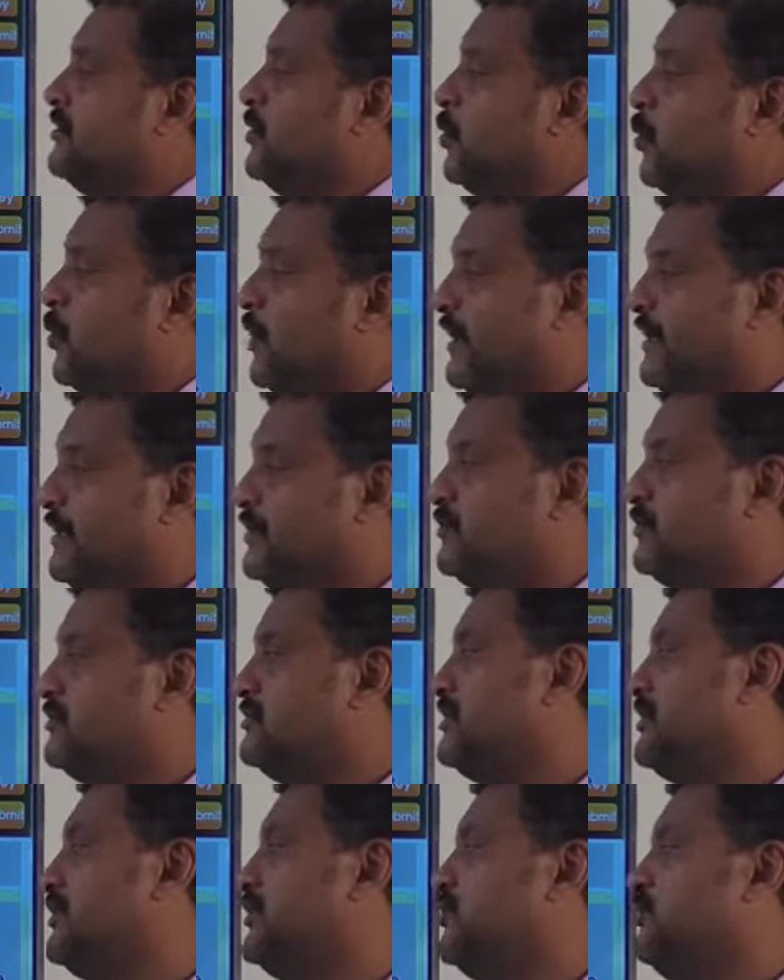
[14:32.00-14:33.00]
Why don't
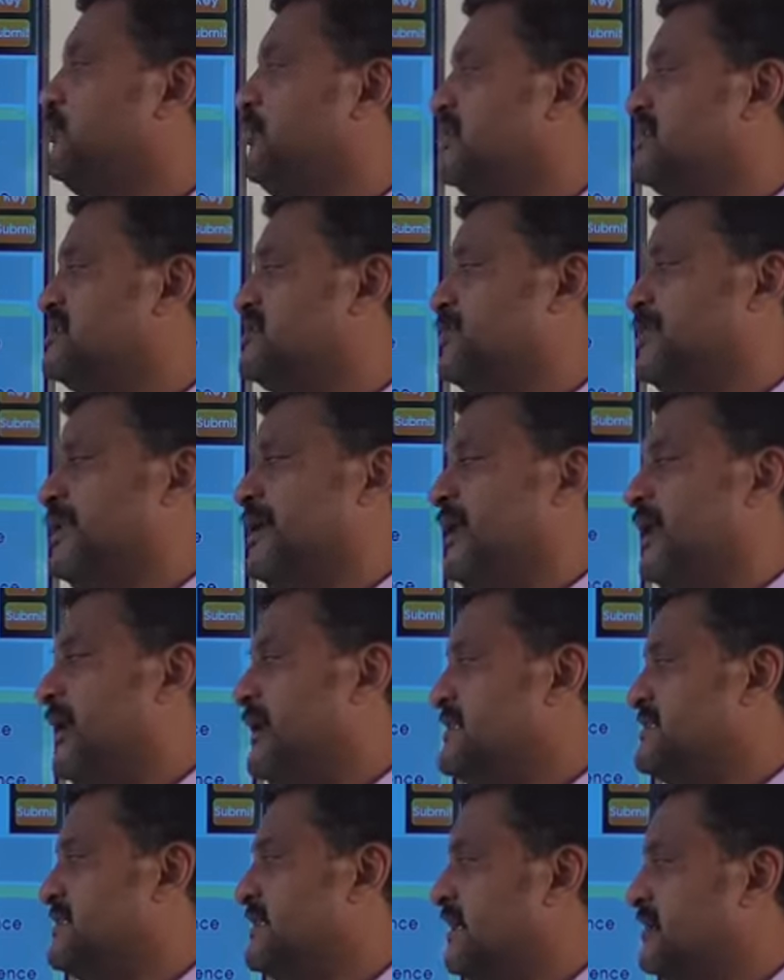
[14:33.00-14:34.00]
the humans
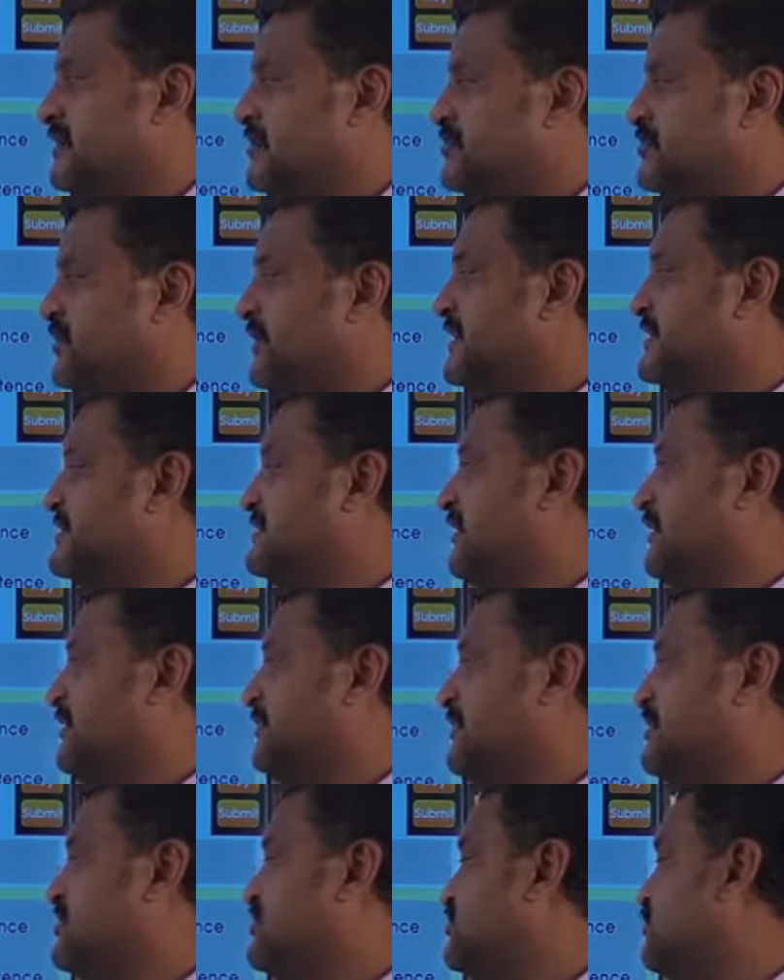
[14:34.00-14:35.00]
realize that the trees
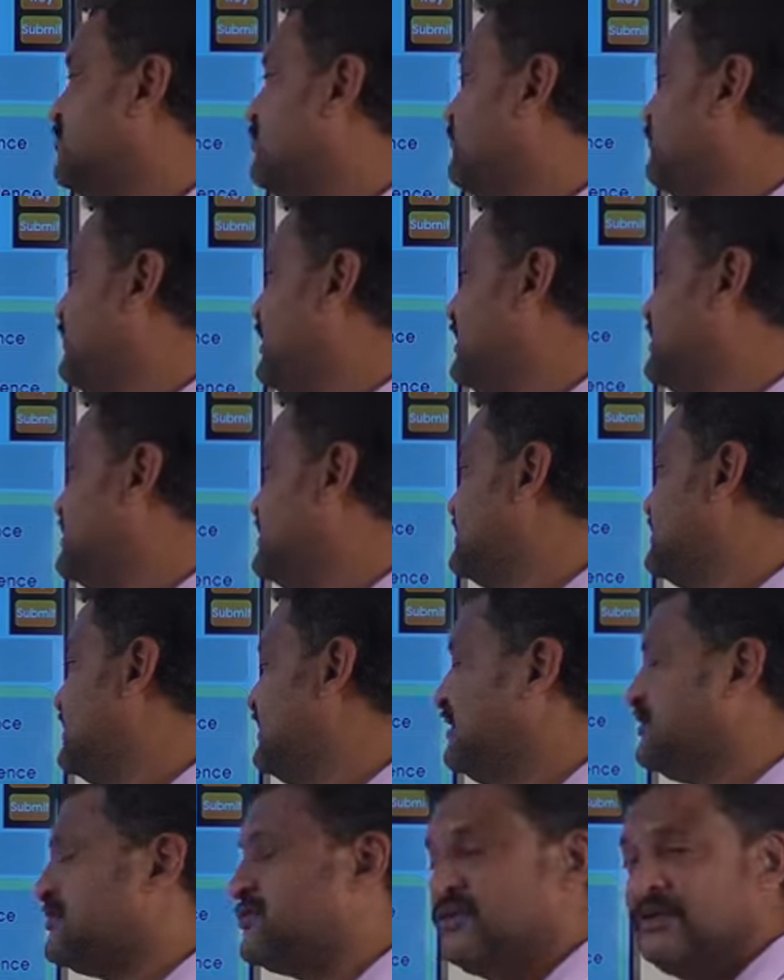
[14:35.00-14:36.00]
are their true friends is
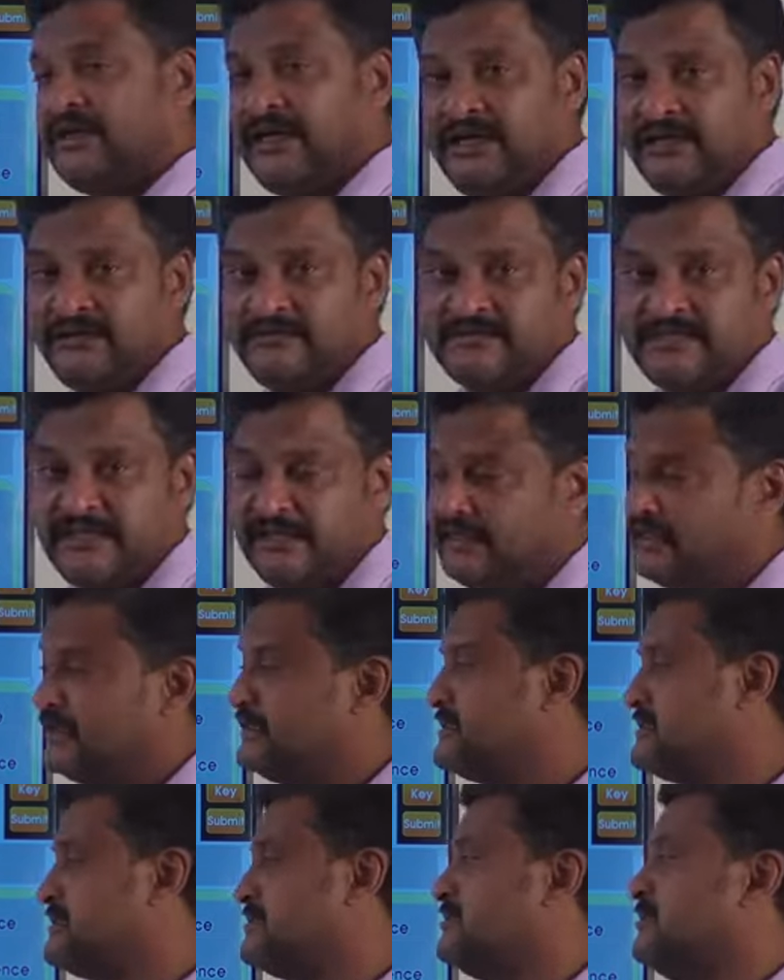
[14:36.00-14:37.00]
an interrogative
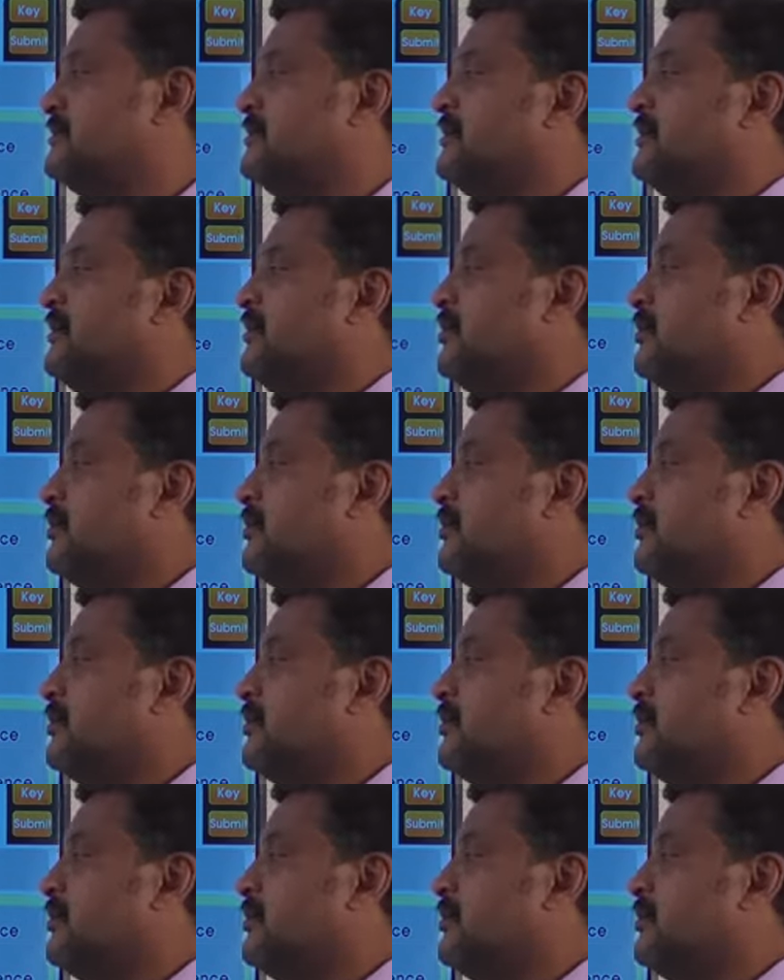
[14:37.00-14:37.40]
sentence.